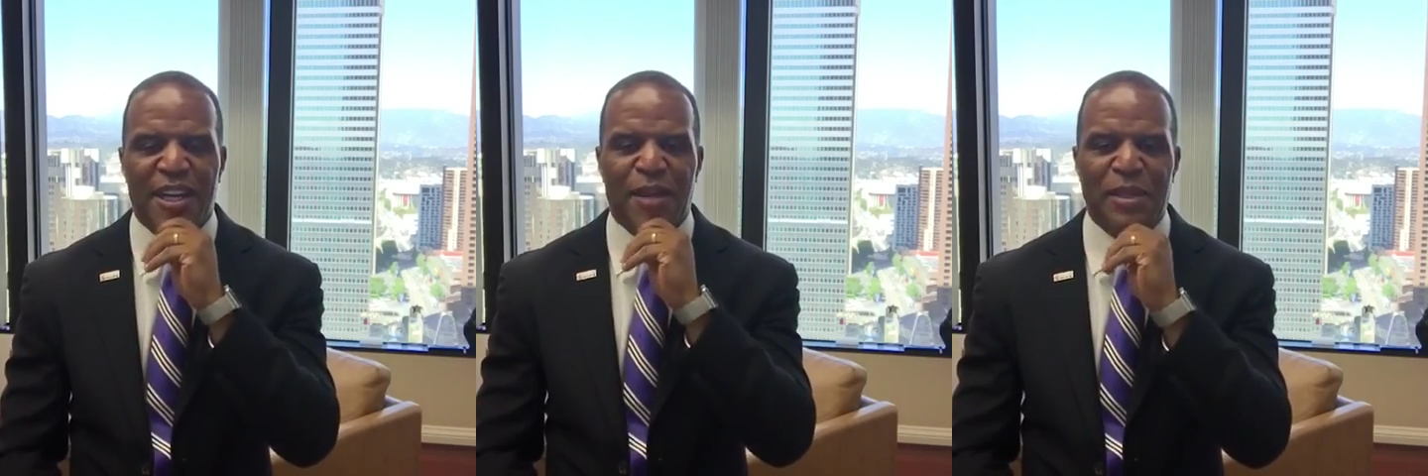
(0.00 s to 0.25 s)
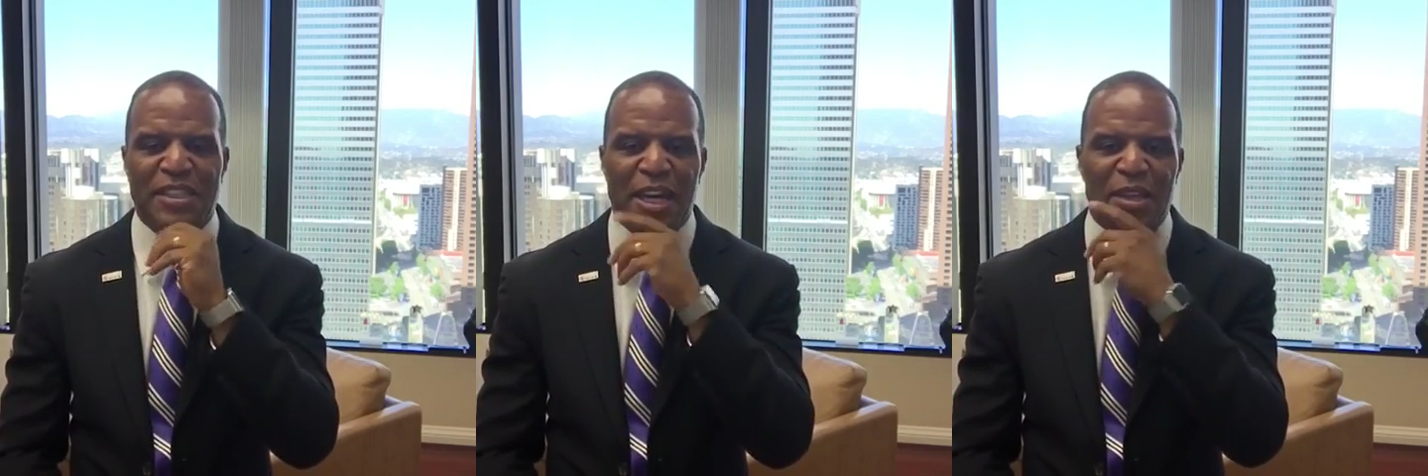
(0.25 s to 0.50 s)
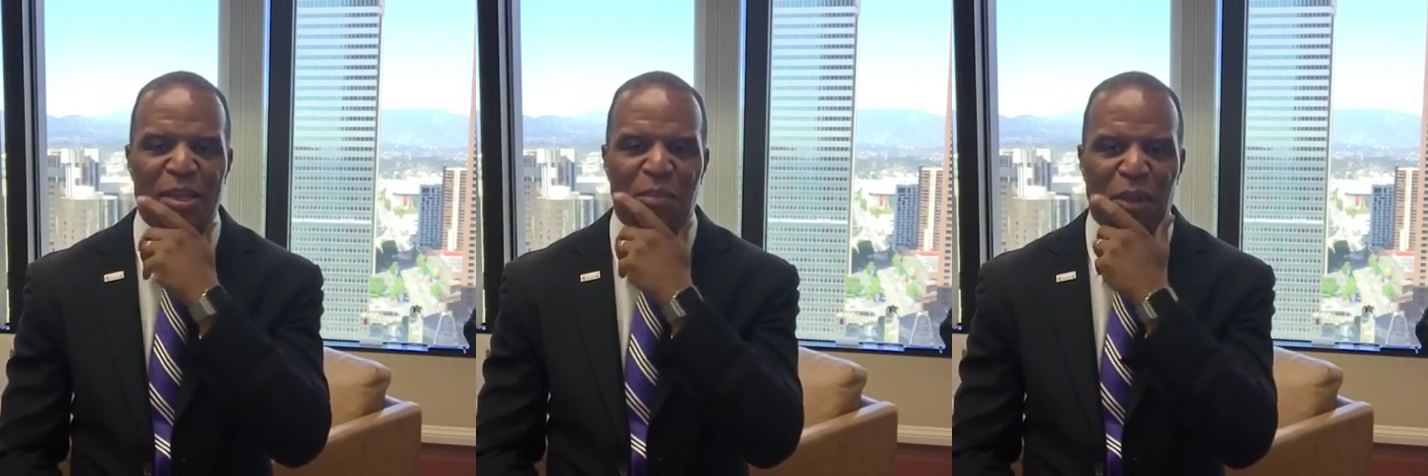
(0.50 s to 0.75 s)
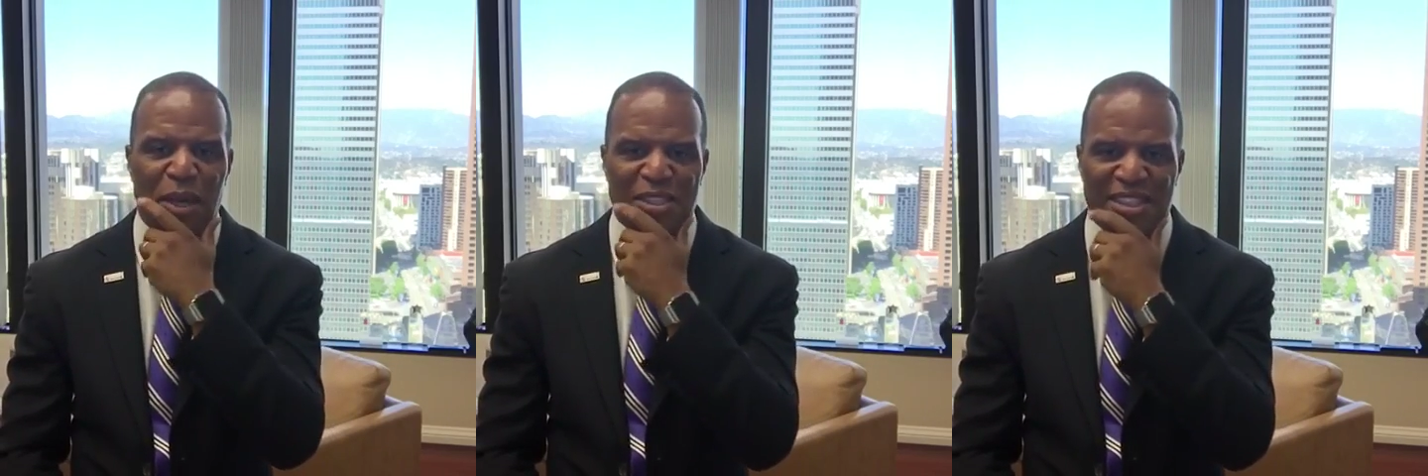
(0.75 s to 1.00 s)
let me tell you the
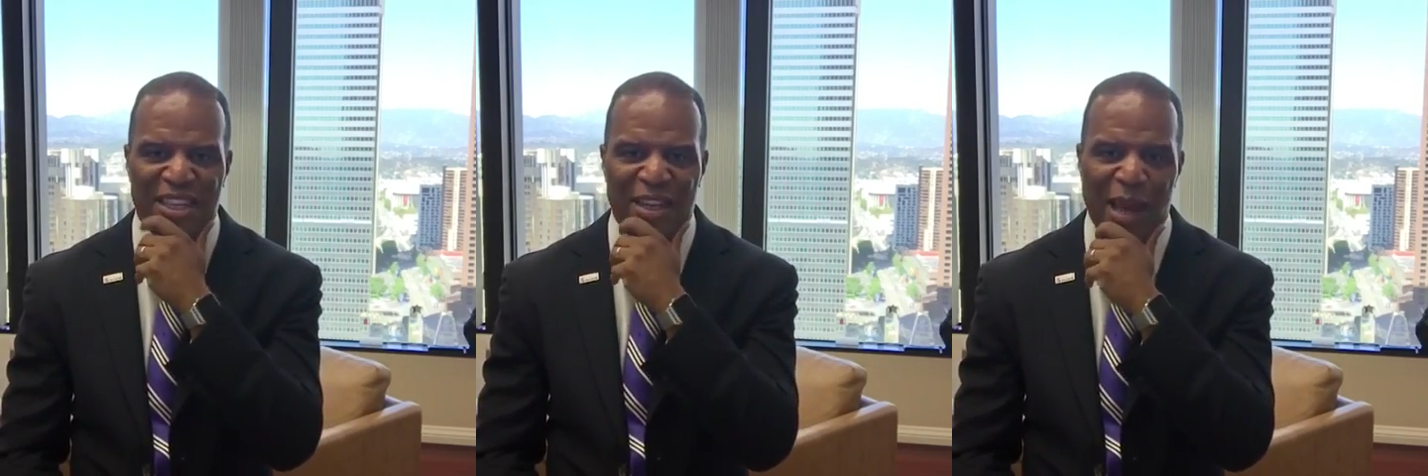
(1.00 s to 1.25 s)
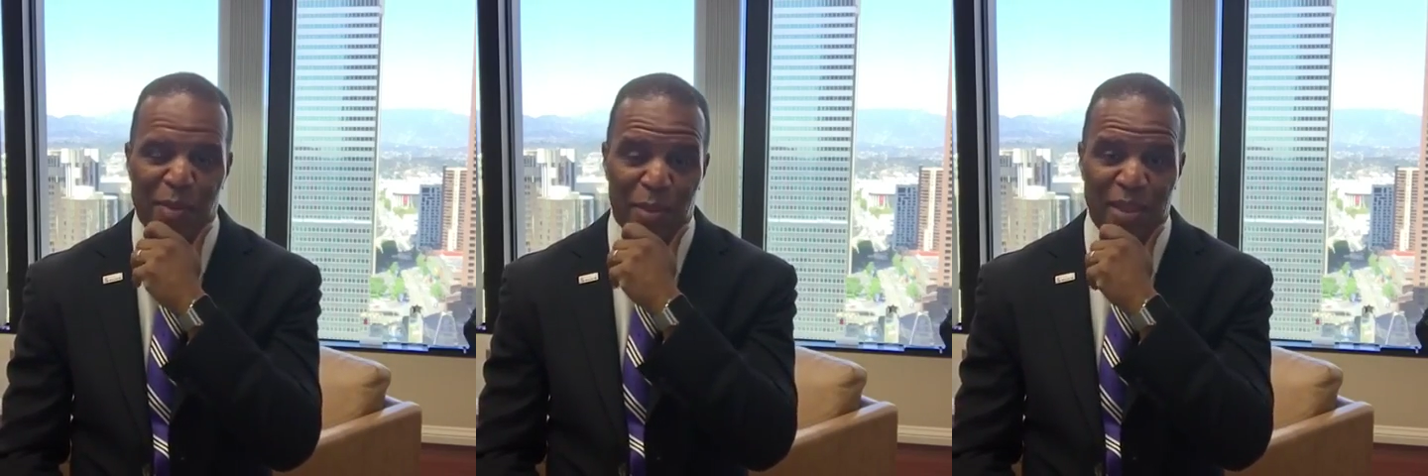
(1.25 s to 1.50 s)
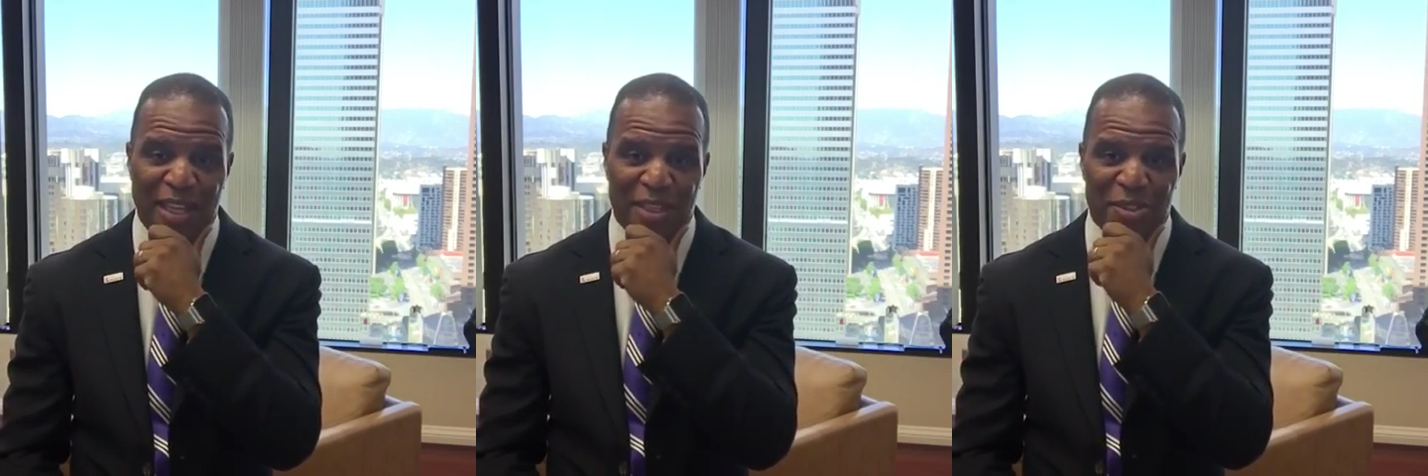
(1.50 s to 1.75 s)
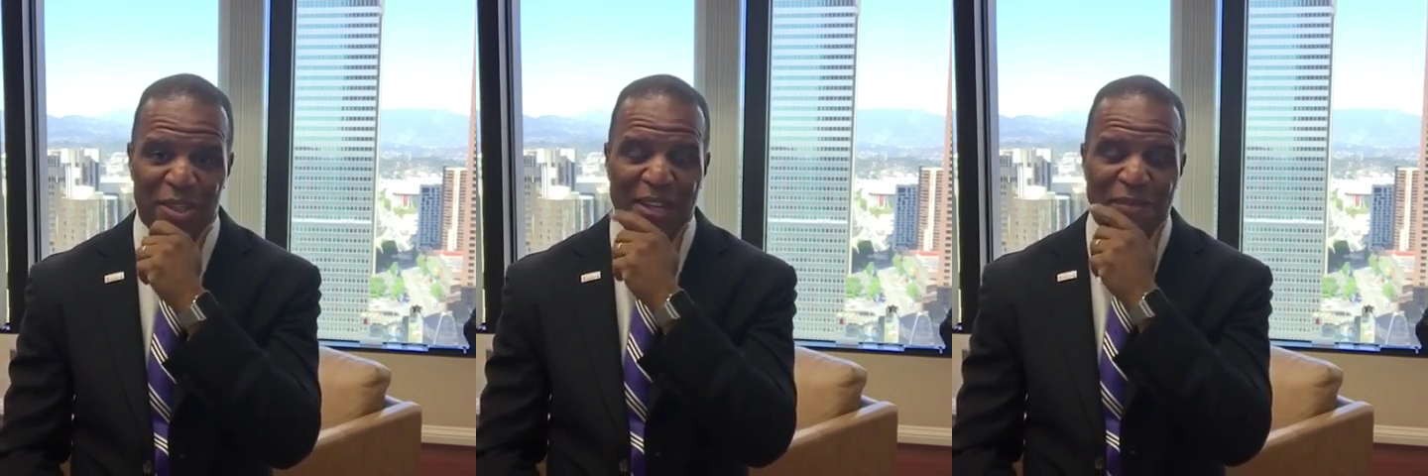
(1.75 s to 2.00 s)
embarrassing thing happened to me
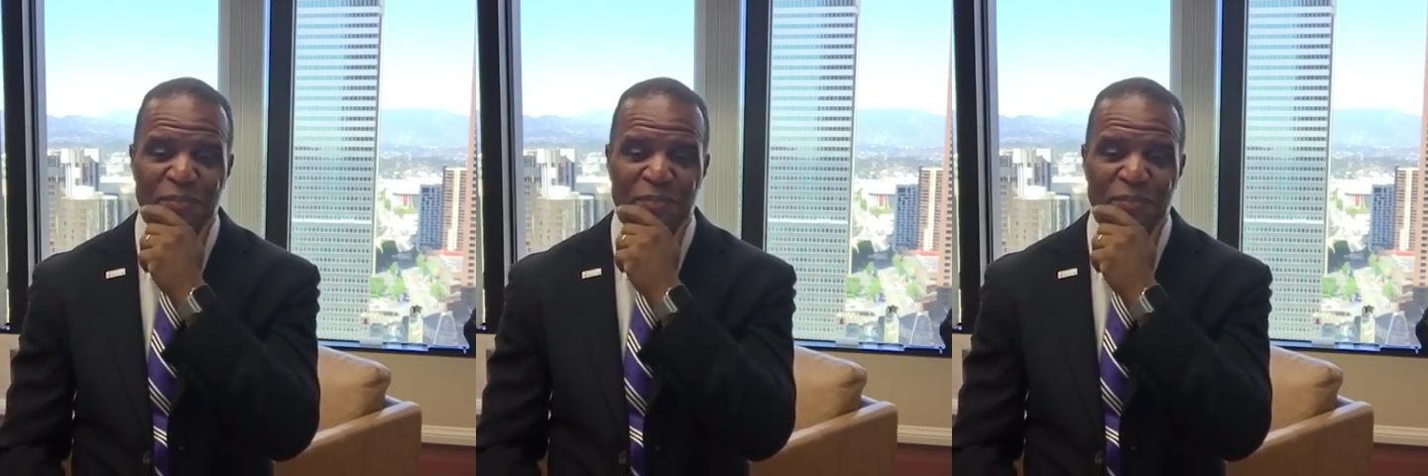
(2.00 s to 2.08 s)
yesterday.